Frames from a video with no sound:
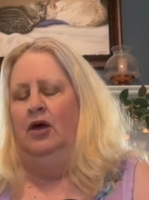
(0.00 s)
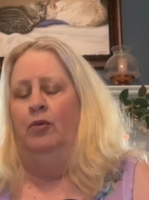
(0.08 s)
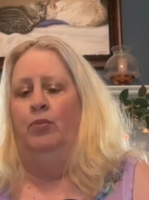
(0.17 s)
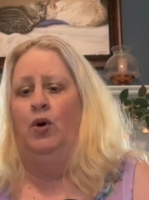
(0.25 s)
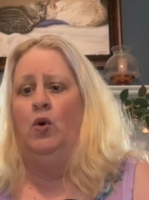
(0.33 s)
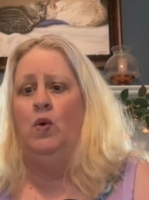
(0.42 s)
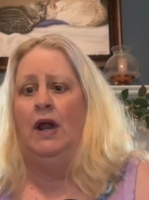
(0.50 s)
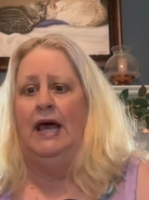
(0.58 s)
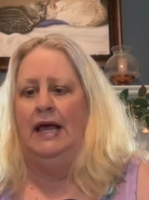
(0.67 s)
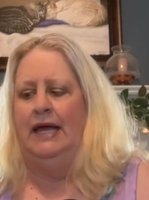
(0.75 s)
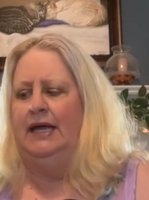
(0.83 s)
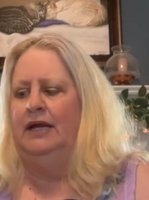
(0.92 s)

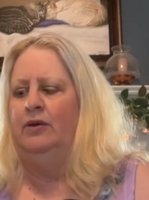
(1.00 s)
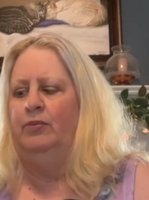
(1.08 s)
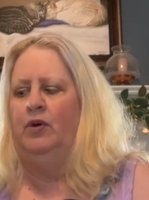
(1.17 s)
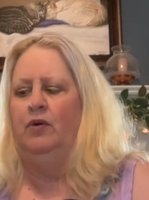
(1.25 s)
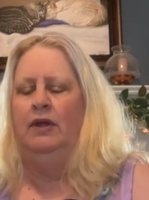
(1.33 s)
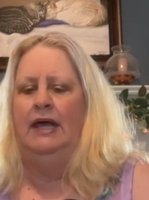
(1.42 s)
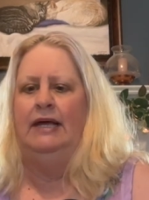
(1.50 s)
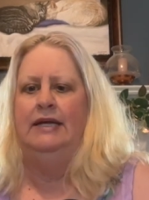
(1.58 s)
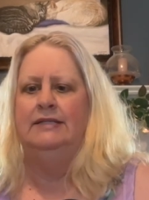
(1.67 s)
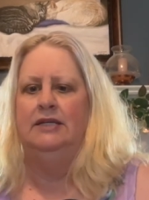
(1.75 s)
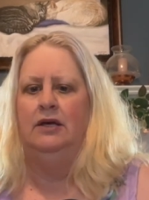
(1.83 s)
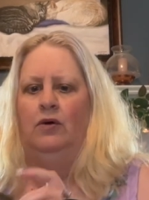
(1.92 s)
bowline. A bowline
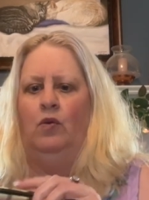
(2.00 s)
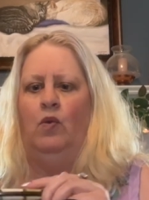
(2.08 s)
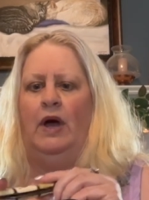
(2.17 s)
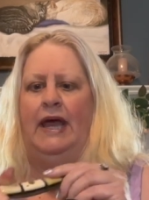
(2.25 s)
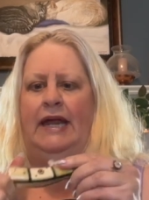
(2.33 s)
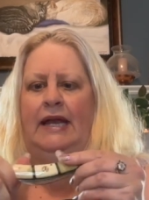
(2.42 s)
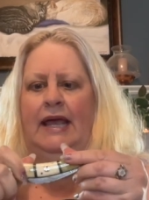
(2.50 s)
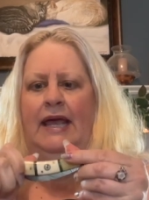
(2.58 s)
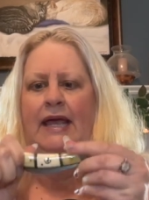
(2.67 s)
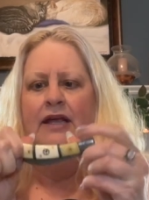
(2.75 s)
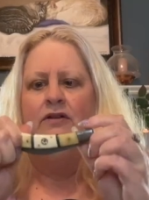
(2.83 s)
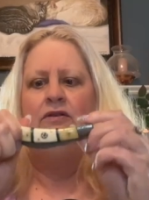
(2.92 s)
is a white
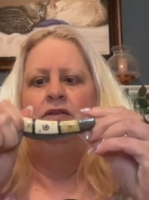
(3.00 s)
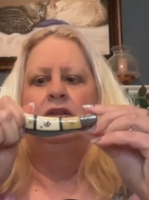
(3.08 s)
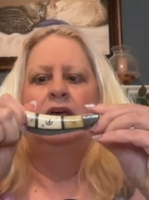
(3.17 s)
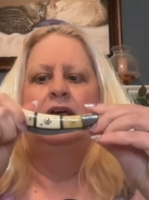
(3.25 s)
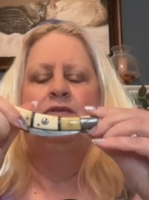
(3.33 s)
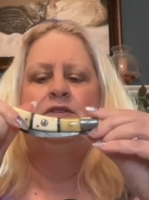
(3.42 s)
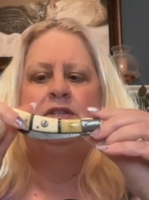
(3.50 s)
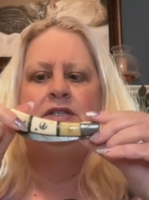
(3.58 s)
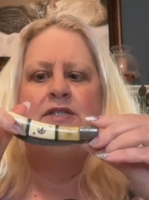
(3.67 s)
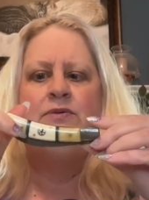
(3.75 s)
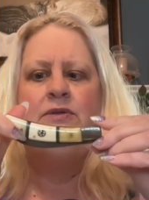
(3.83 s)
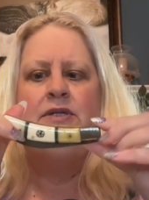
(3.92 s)
handled knife. So
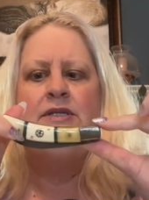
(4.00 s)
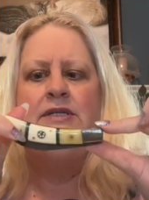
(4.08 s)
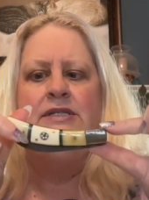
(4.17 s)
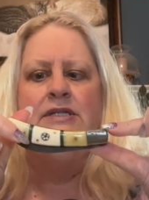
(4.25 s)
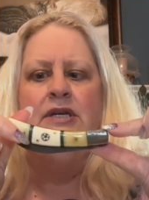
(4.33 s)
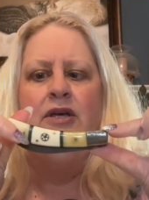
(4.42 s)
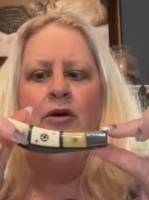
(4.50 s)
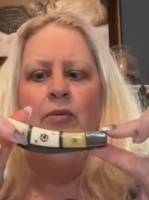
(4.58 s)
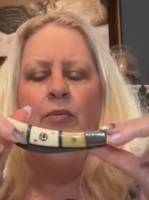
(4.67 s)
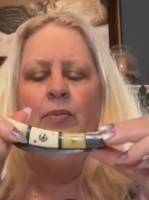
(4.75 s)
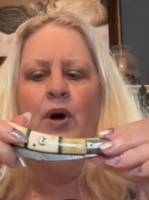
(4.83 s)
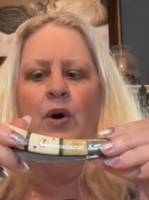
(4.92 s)
this one is
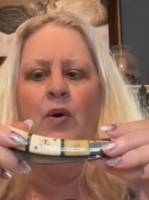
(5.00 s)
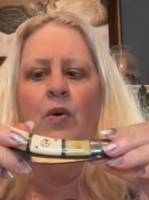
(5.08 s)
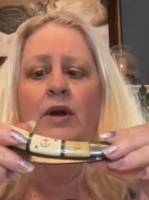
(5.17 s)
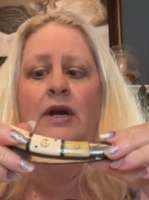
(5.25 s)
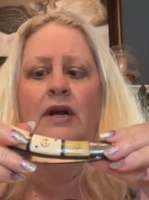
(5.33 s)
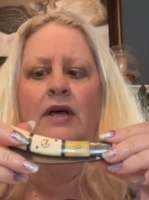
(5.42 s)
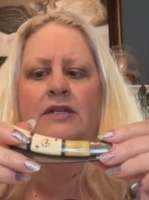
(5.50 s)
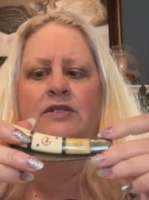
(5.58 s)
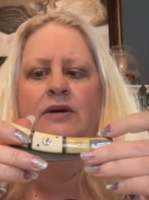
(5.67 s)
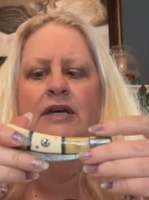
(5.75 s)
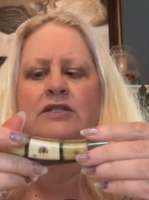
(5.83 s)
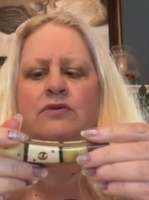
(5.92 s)
bone, and it also
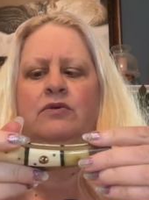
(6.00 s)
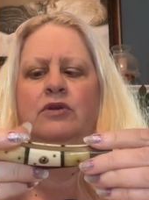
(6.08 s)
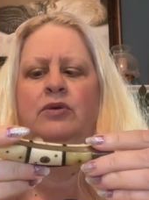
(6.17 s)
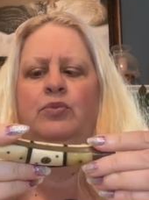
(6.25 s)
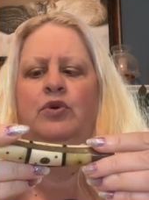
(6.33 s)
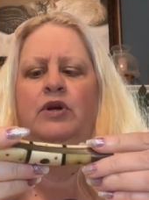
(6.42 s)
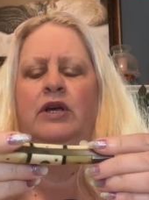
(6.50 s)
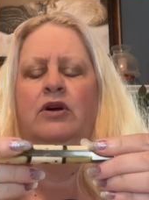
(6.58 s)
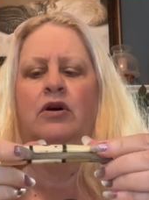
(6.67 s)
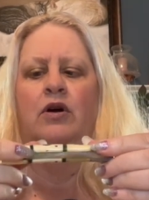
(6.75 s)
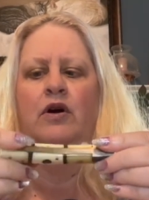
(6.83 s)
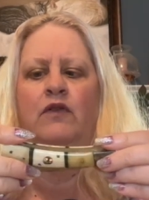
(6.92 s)
has a really pretty
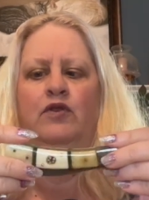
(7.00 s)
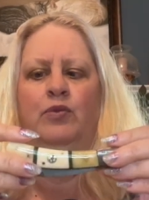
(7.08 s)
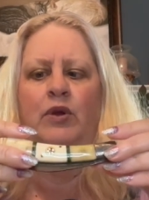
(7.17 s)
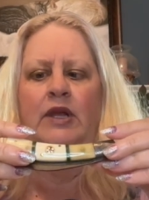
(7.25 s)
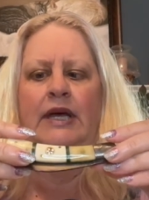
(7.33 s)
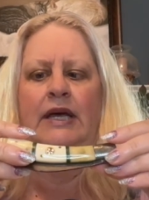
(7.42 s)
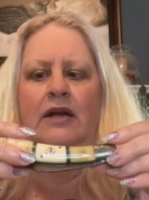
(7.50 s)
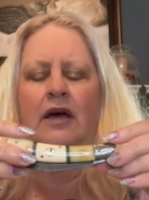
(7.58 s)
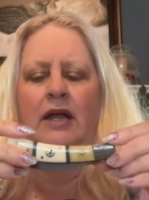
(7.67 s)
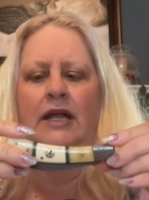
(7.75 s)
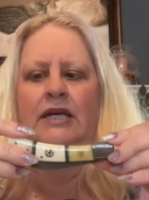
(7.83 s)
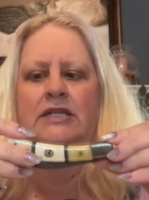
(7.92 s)
carved blade
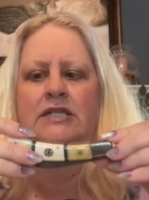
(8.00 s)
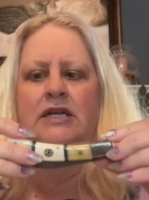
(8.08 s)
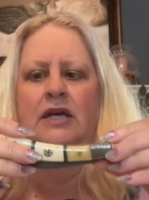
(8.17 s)
on it.